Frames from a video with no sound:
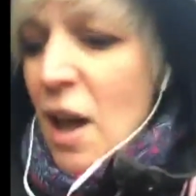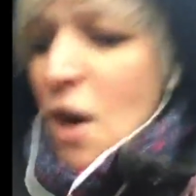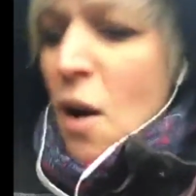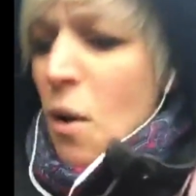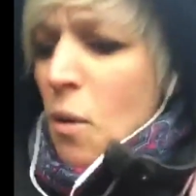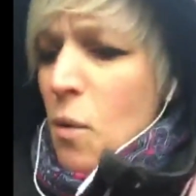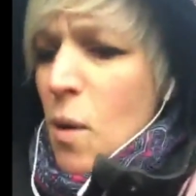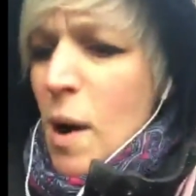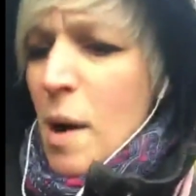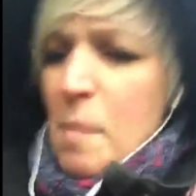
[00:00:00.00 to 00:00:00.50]

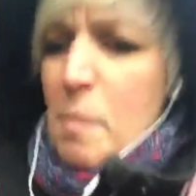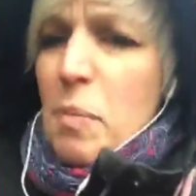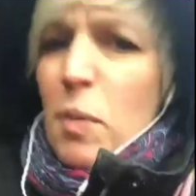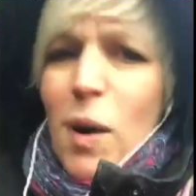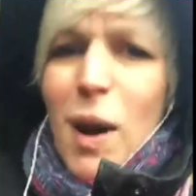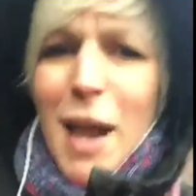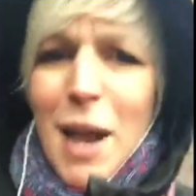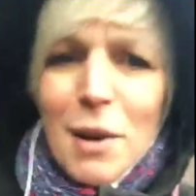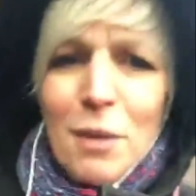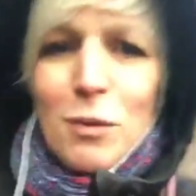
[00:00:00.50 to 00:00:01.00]
what a
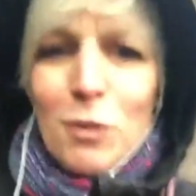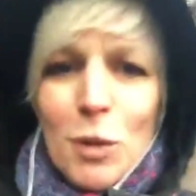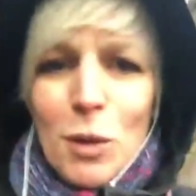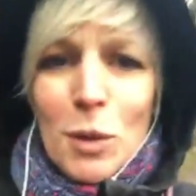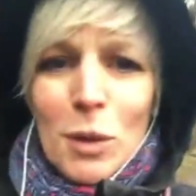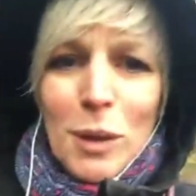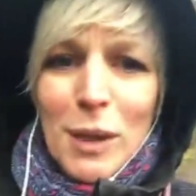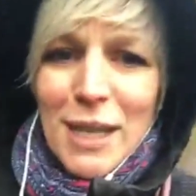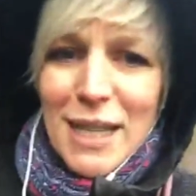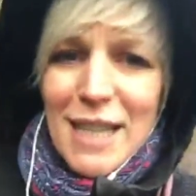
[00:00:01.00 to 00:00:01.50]
brilliant
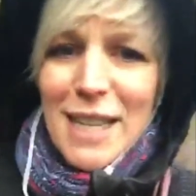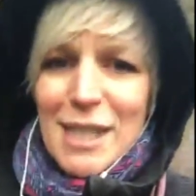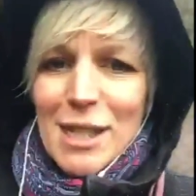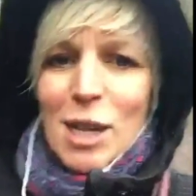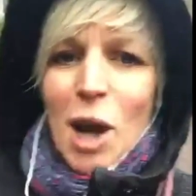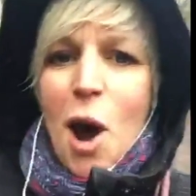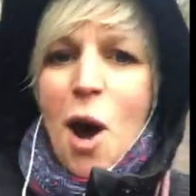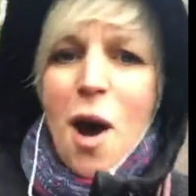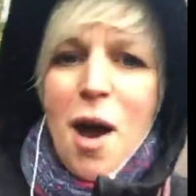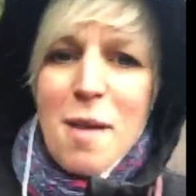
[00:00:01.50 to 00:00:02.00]
rule in this
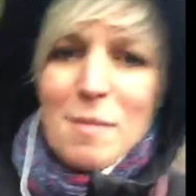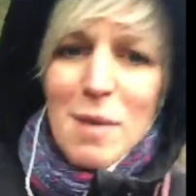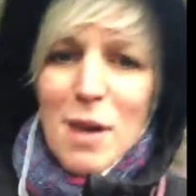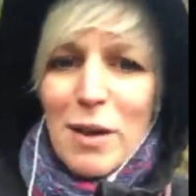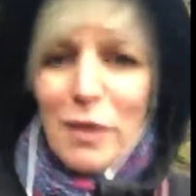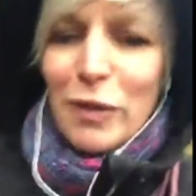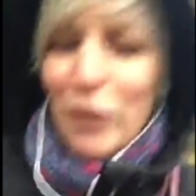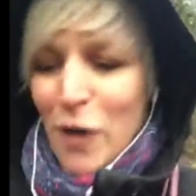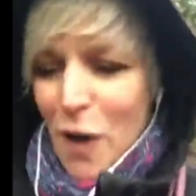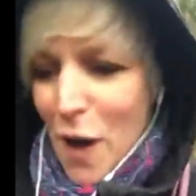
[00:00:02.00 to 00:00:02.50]
time
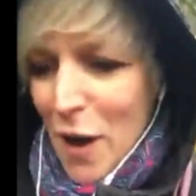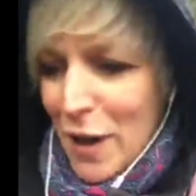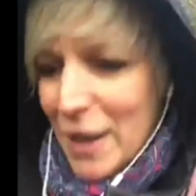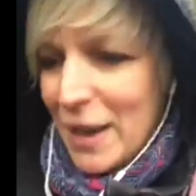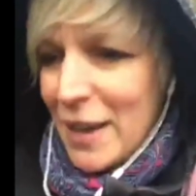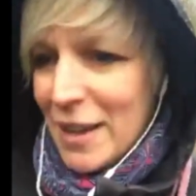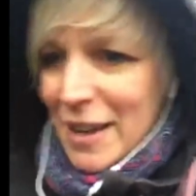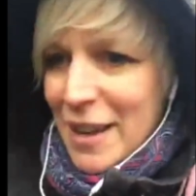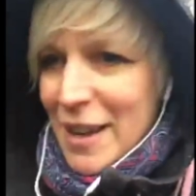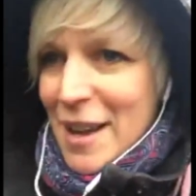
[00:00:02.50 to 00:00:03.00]
of
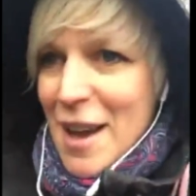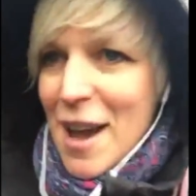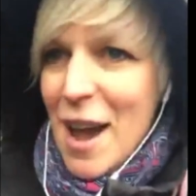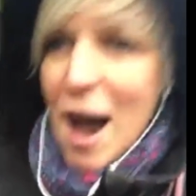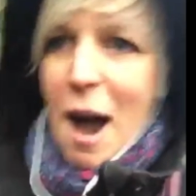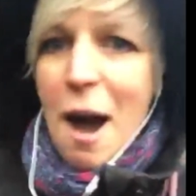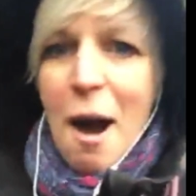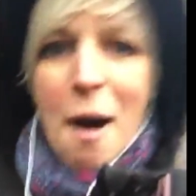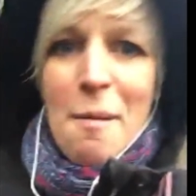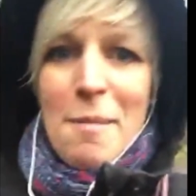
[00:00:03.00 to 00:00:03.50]

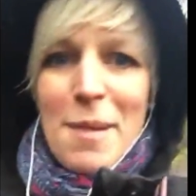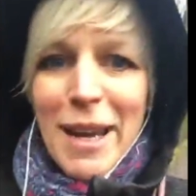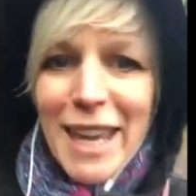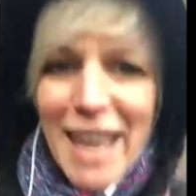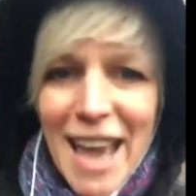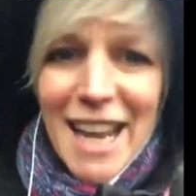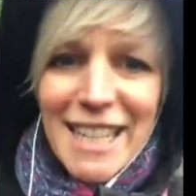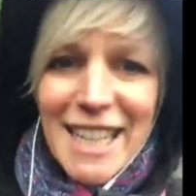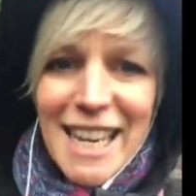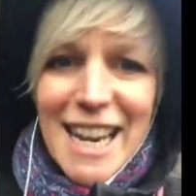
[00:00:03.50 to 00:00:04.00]

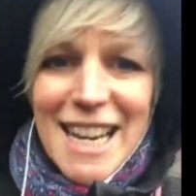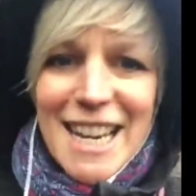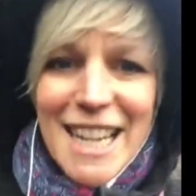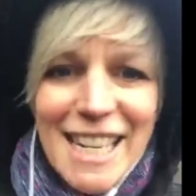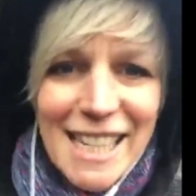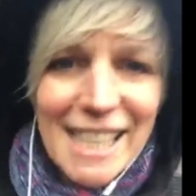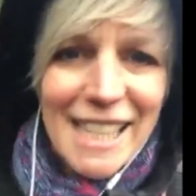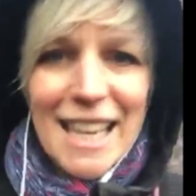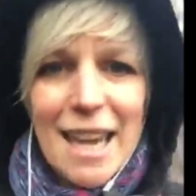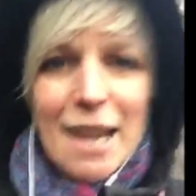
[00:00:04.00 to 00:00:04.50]
Armageddon, it
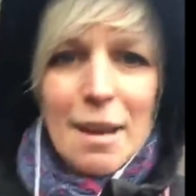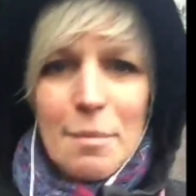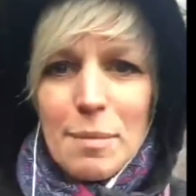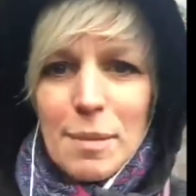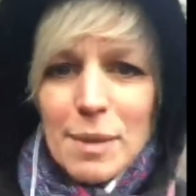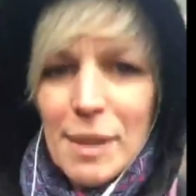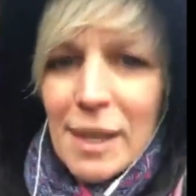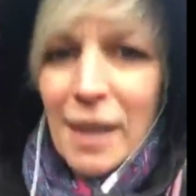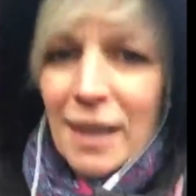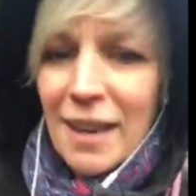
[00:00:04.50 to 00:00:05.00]

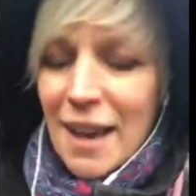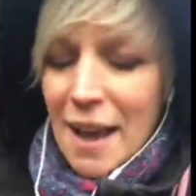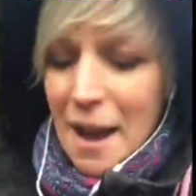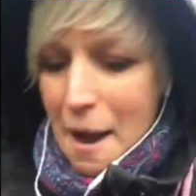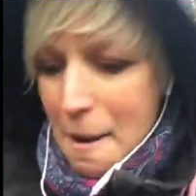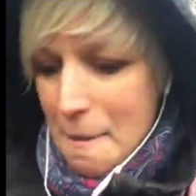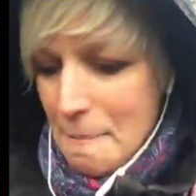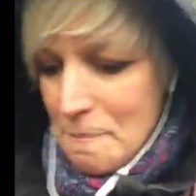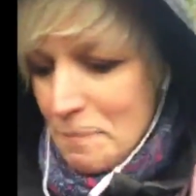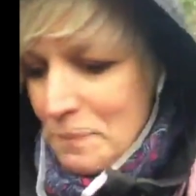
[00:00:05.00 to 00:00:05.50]
seems.
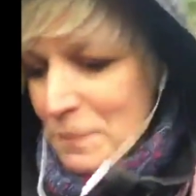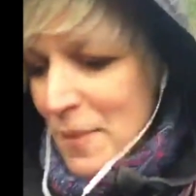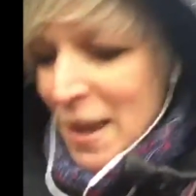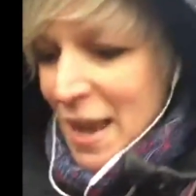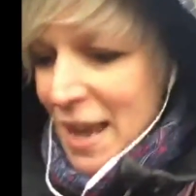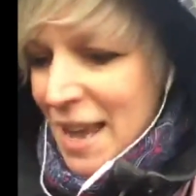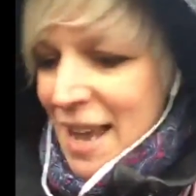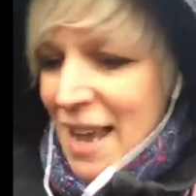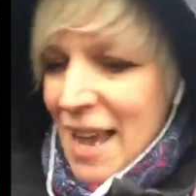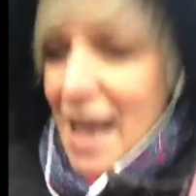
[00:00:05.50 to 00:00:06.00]
And
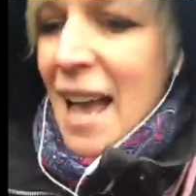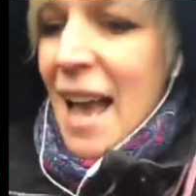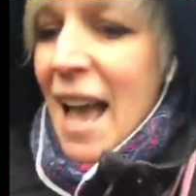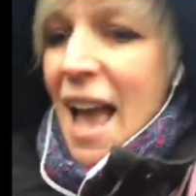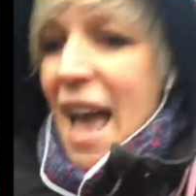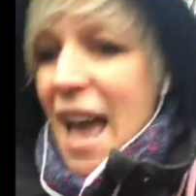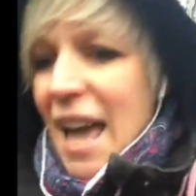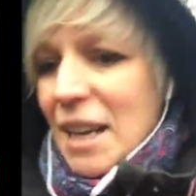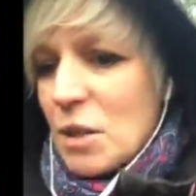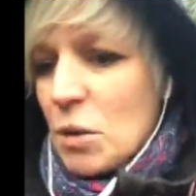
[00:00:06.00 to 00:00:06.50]

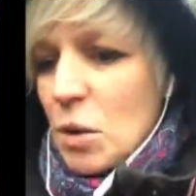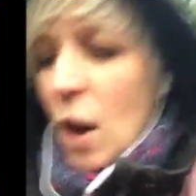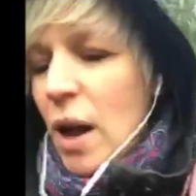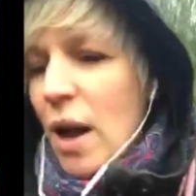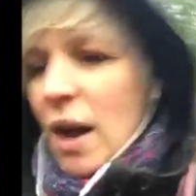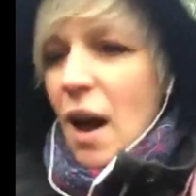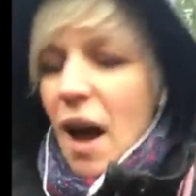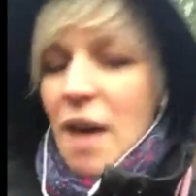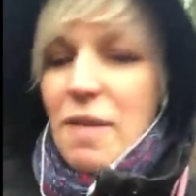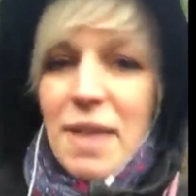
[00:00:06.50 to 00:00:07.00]

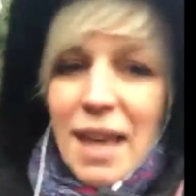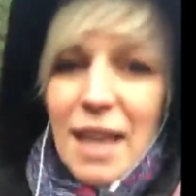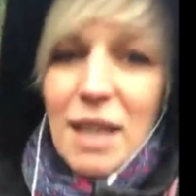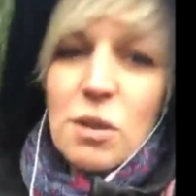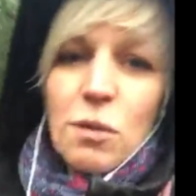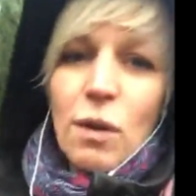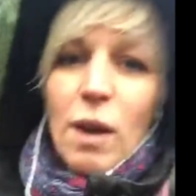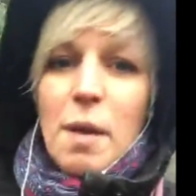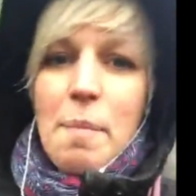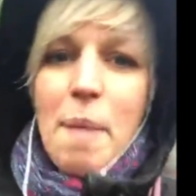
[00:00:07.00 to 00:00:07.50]
I think
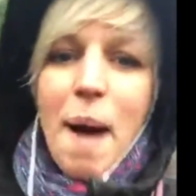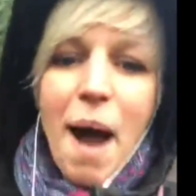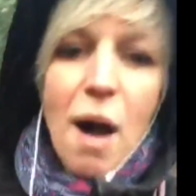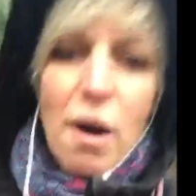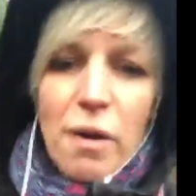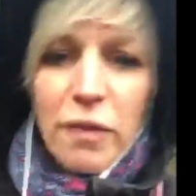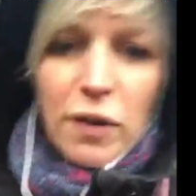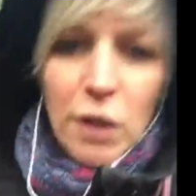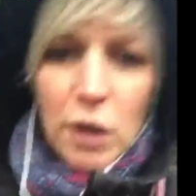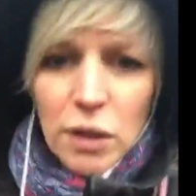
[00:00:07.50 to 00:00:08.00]
it's really
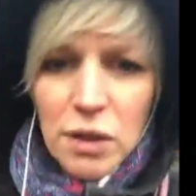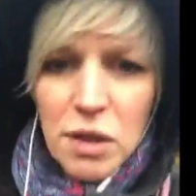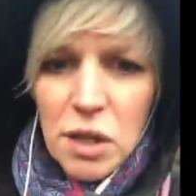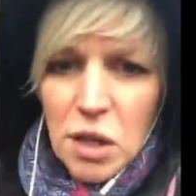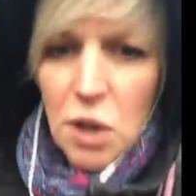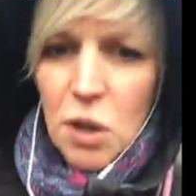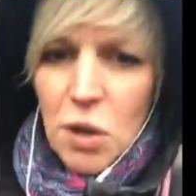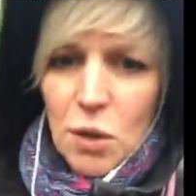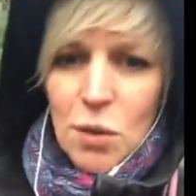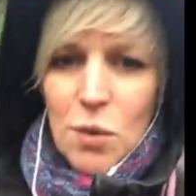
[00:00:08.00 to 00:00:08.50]
powerful
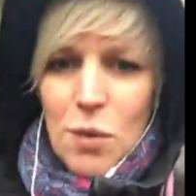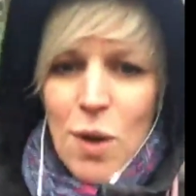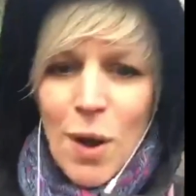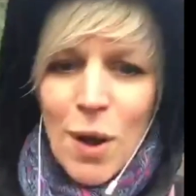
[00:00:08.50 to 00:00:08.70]
to